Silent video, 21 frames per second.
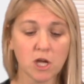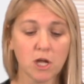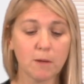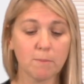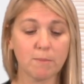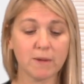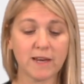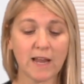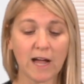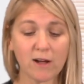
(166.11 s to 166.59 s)

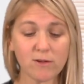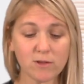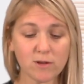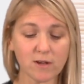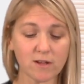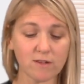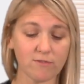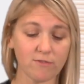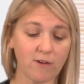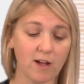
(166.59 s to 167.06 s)
But now you
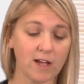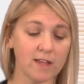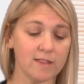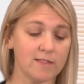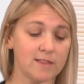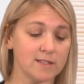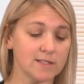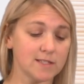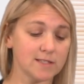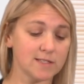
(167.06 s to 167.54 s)
can find,
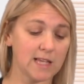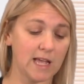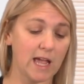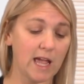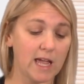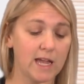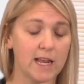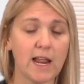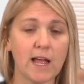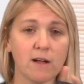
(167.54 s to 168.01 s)
this is an
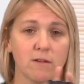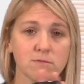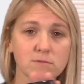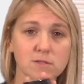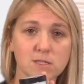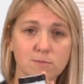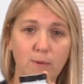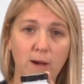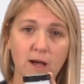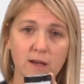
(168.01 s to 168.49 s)

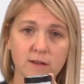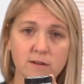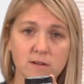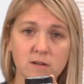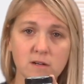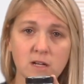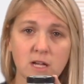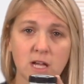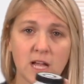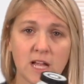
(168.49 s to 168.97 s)
8-ounce
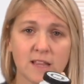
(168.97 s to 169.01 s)
bottle.